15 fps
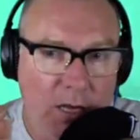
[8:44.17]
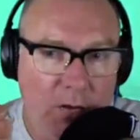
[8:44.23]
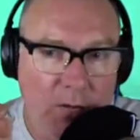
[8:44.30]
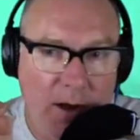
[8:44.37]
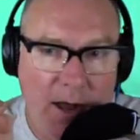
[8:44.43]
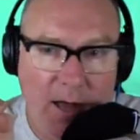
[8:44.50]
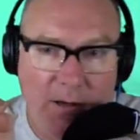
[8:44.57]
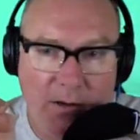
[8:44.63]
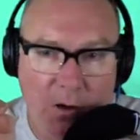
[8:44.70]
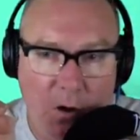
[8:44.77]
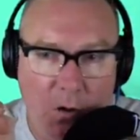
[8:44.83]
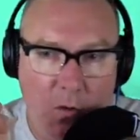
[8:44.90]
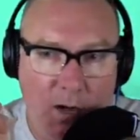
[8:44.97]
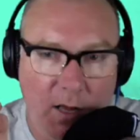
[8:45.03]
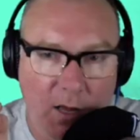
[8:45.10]
around.
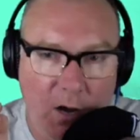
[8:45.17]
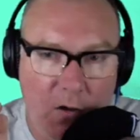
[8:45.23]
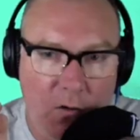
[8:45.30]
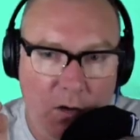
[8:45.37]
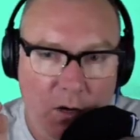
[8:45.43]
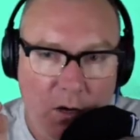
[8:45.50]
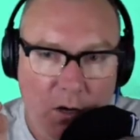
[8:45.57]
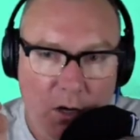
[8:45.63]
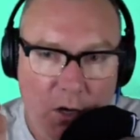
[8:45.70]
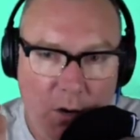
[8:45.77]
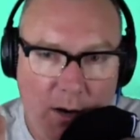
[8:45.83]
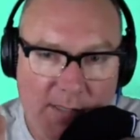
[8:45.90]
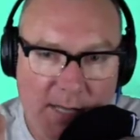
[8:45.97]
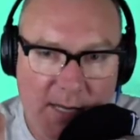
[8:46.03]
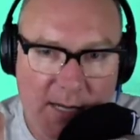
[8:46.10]
Oh, hello.
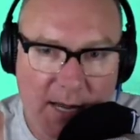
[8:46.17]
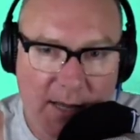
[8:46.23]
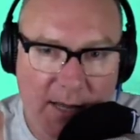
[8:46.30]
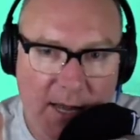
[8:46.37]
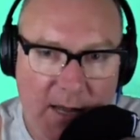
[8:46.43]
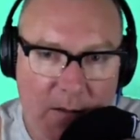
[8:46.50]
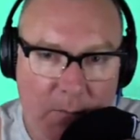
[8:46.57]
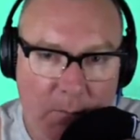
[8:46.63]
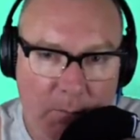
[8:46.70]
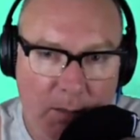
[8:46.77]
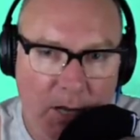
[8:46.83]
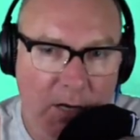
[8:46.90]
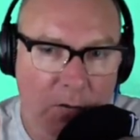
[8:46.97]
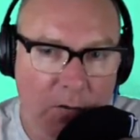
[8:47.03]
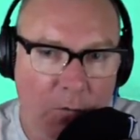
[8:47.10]
UAZ down there.
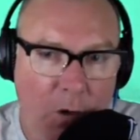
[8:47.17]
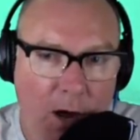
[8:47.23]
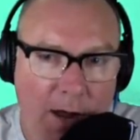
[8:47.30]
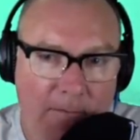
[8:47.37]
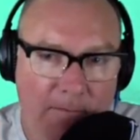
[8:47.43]
Bloke in white.